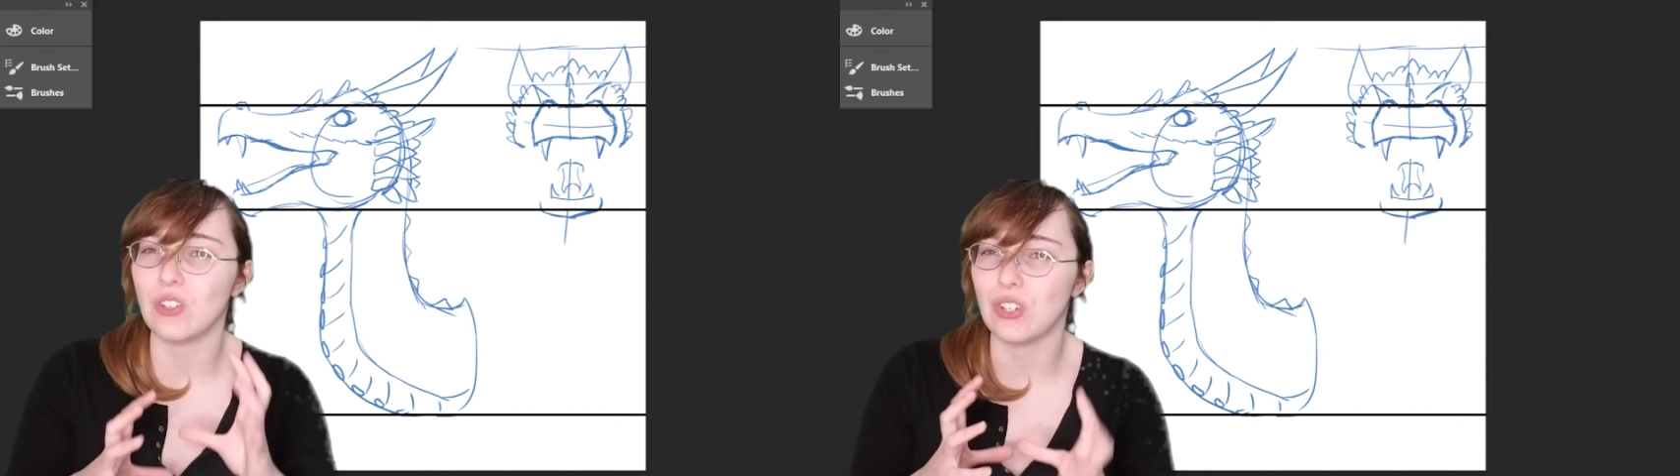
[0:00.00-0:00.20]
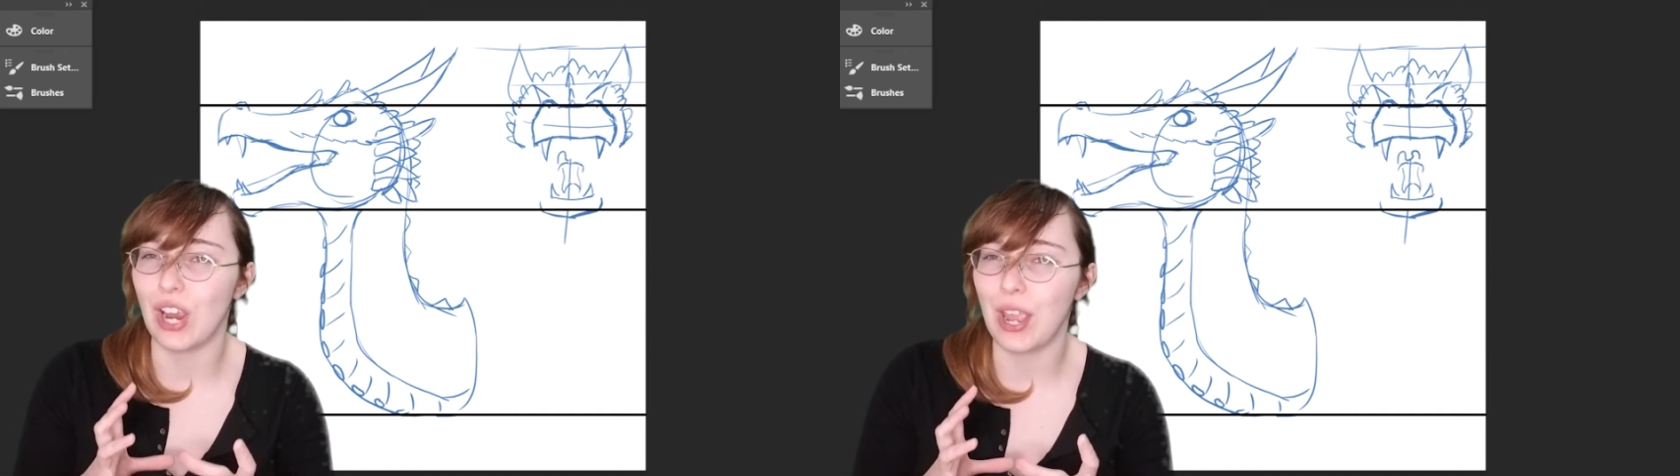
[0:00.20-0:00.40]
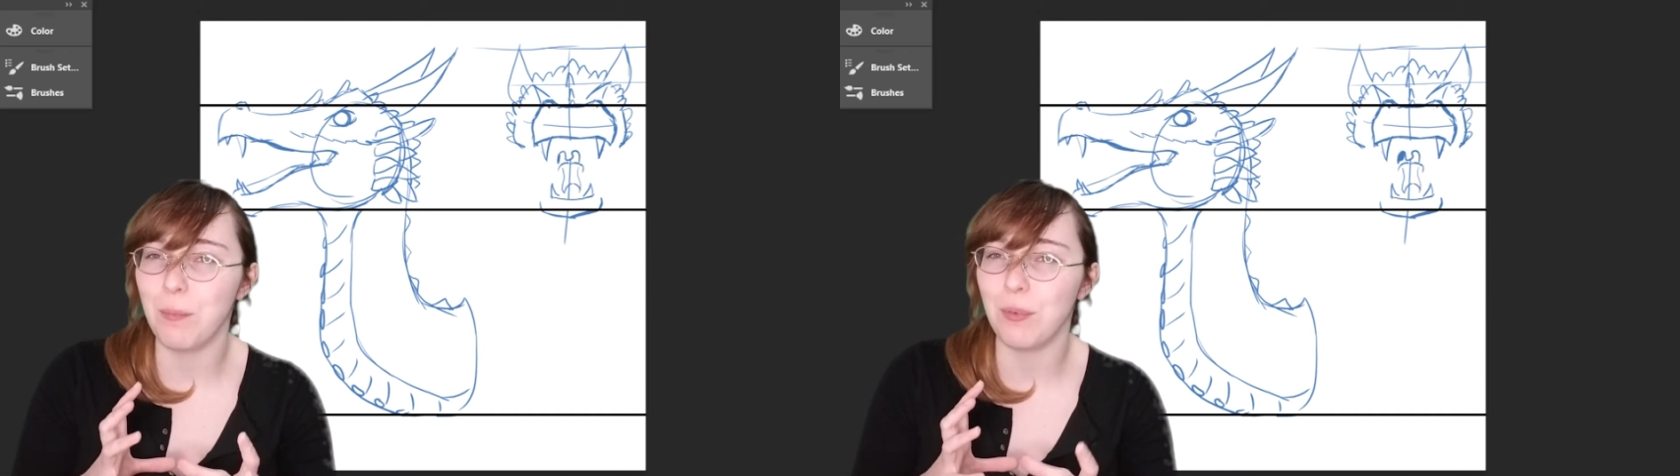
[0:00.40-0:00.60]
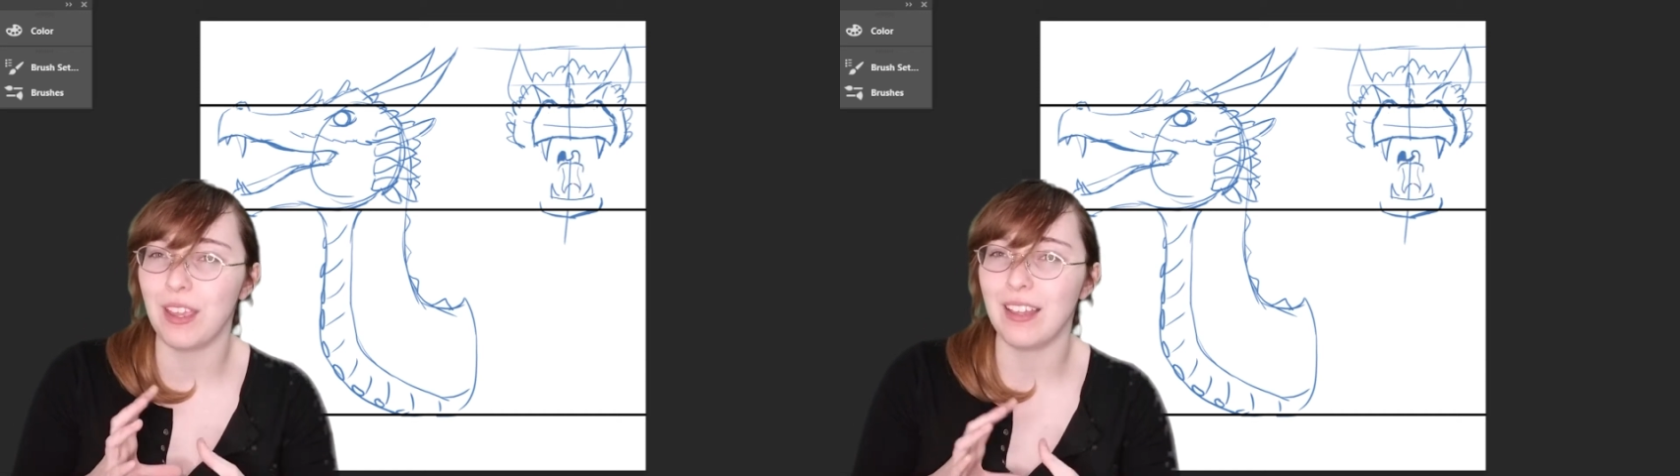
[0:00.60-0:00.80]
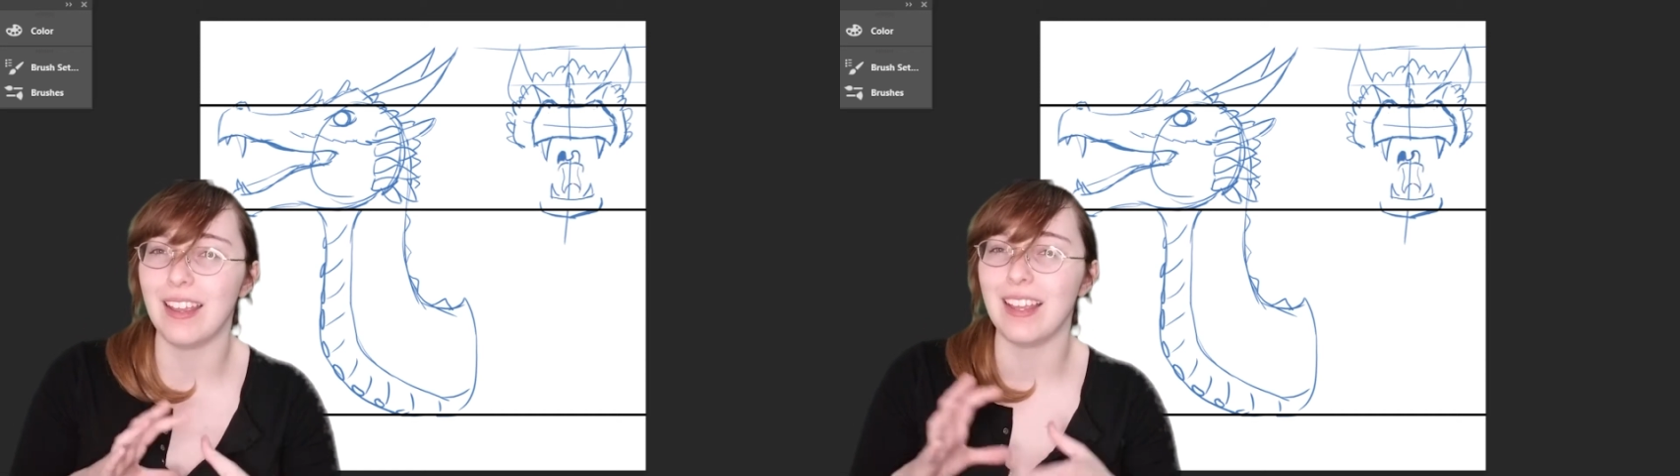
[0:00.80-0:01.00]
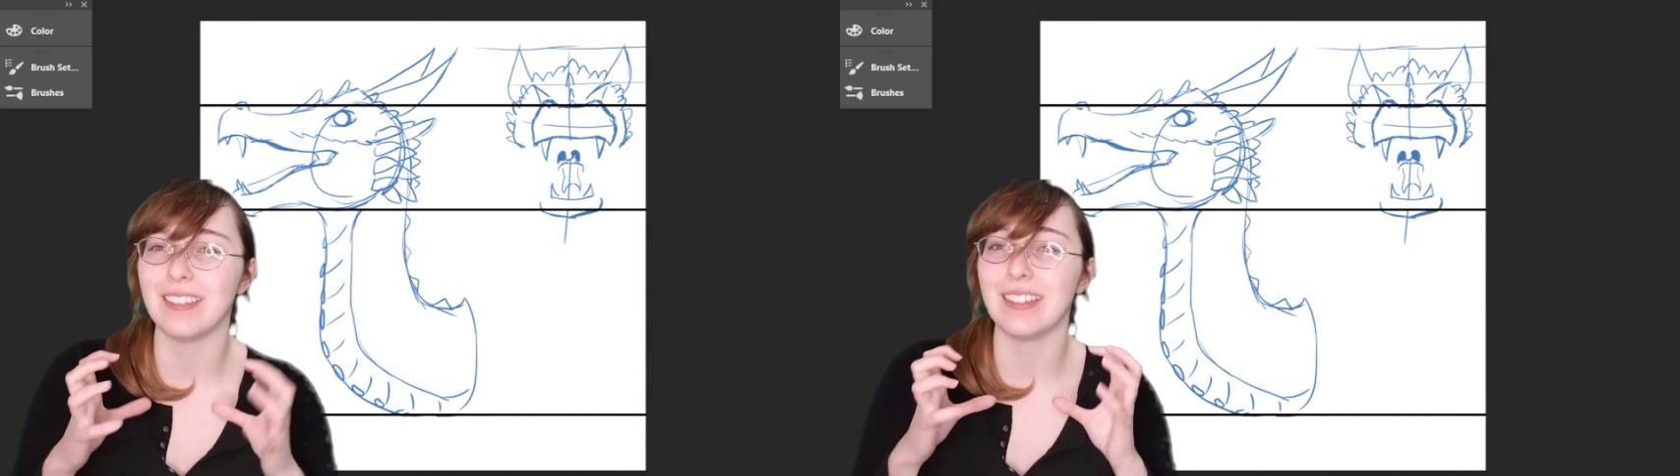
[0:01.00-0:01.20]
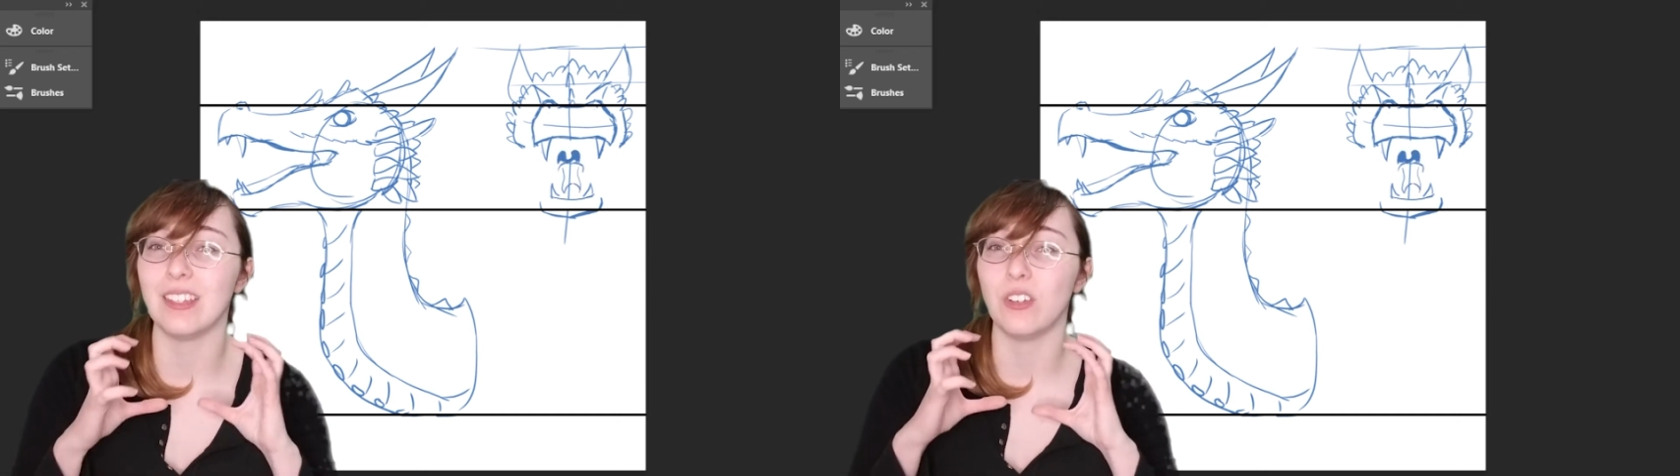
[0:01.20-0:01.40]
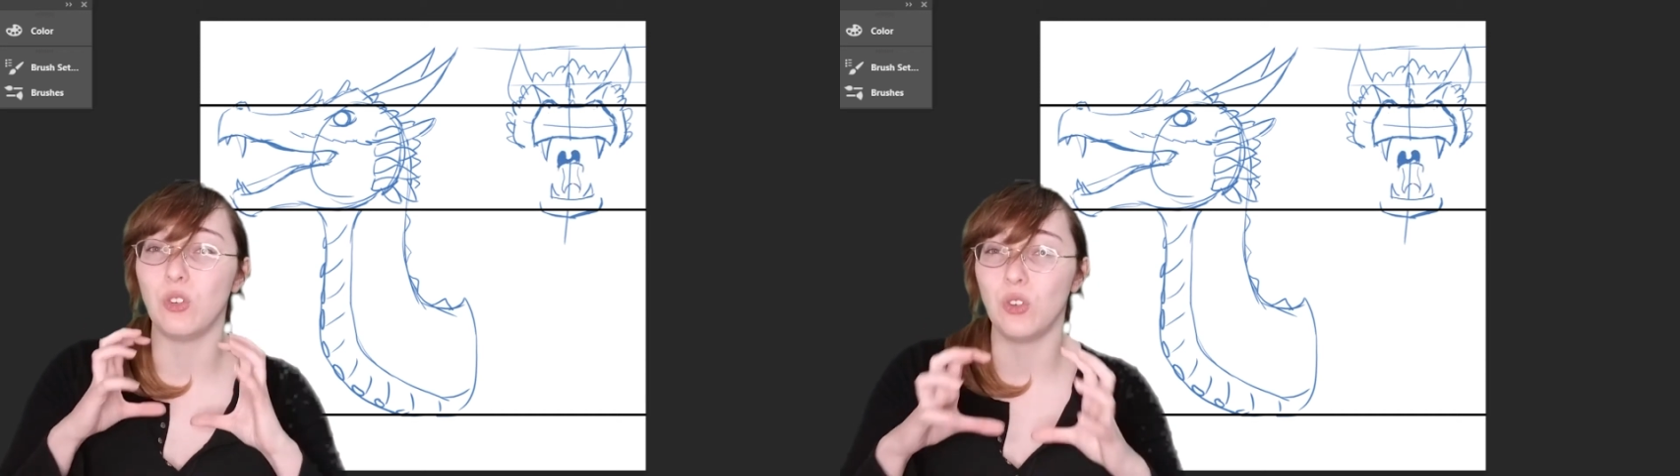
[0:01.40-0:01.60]
shape and has
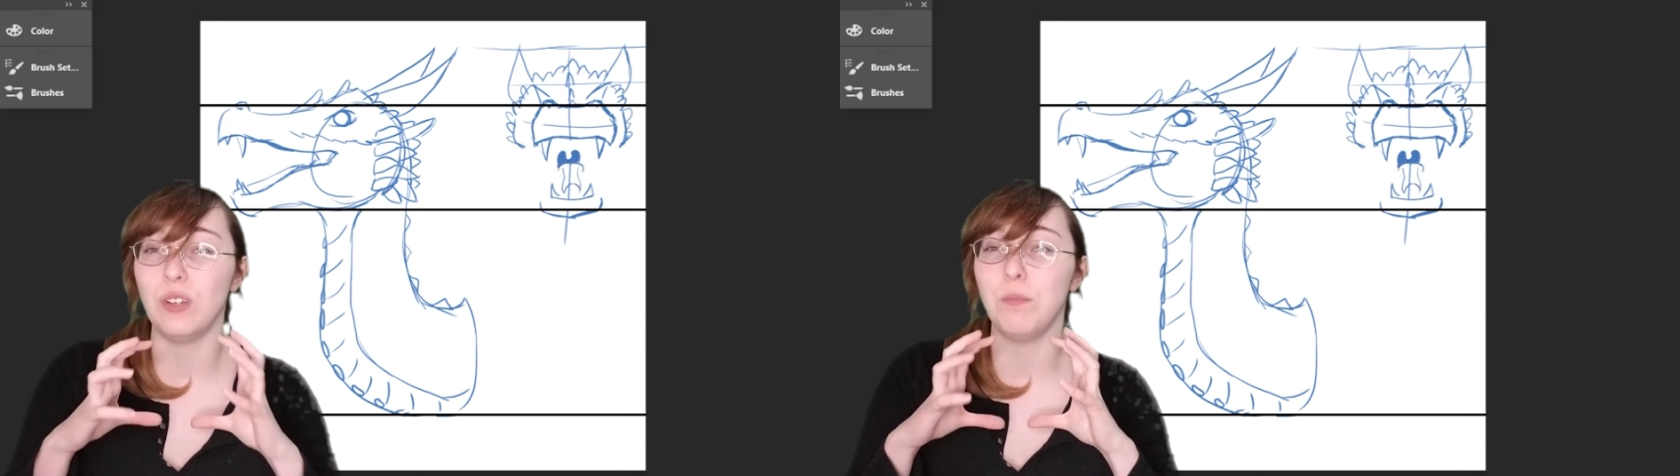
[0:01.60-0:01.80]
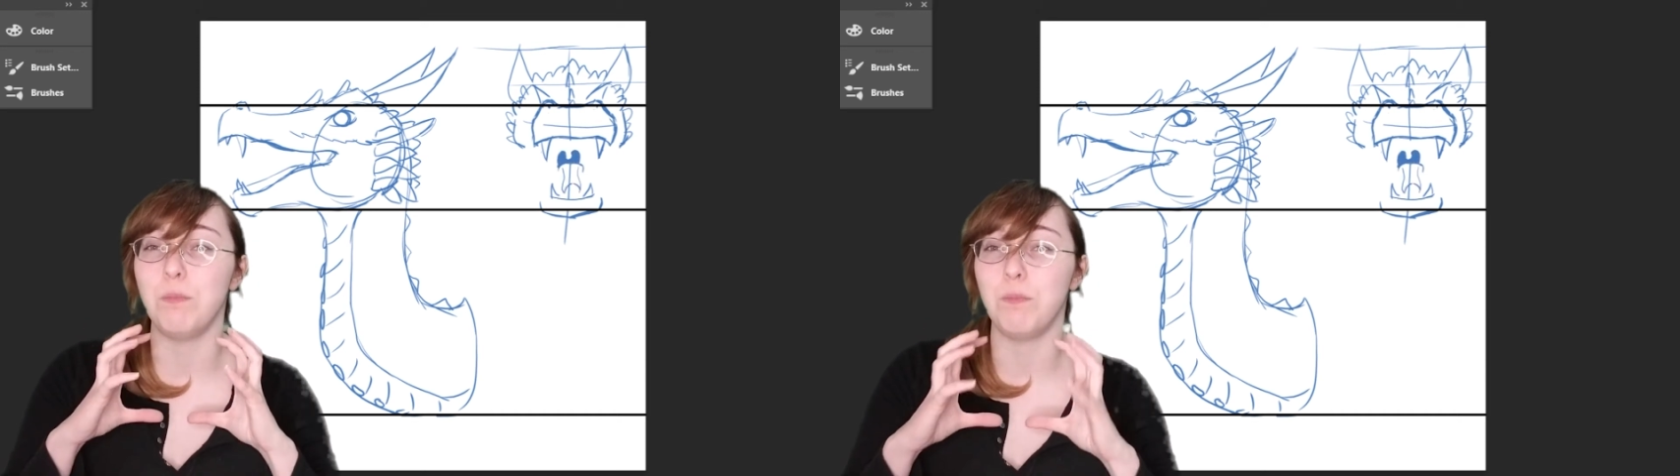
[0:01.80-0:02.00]
the good